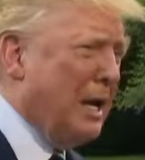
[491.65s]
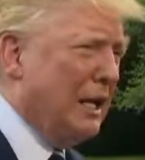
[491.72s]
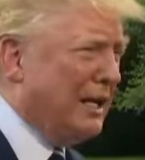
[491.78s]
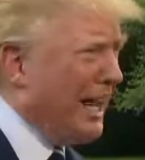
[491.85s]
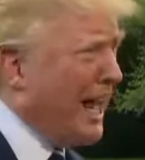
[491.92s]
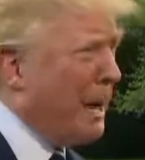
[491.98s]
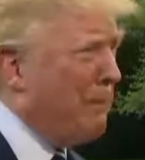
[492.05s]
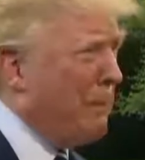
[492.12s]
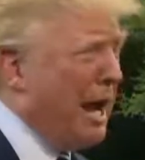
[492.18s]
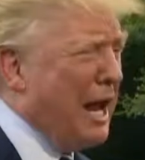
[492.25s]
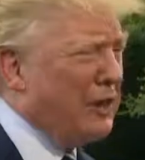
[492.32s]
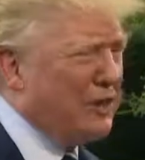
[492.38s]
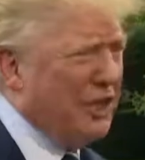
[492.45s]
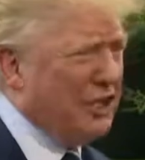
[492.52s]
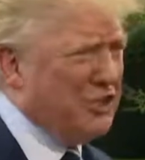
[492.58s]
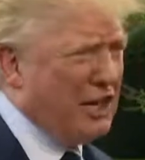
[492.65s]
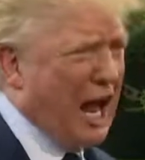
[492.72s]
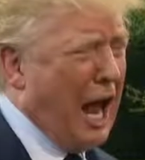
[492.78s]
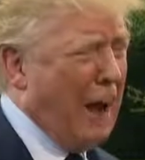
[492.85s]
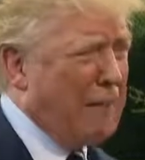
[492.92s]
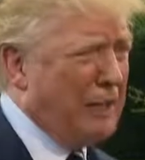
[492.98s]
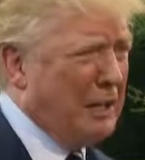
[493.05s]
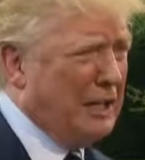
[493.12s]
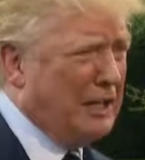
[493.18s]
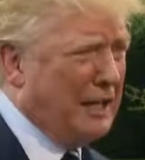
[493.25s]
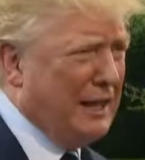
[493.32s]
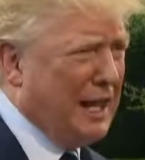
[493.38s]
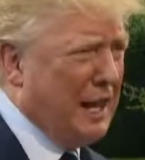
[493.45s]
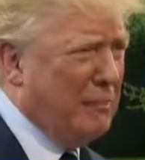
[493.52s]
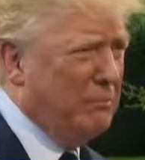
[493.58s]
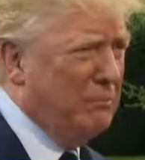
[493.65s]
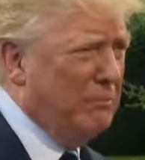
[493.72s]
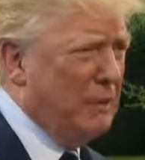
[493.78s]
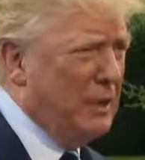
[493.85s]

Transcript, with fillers: A lot of bad things are happening to them,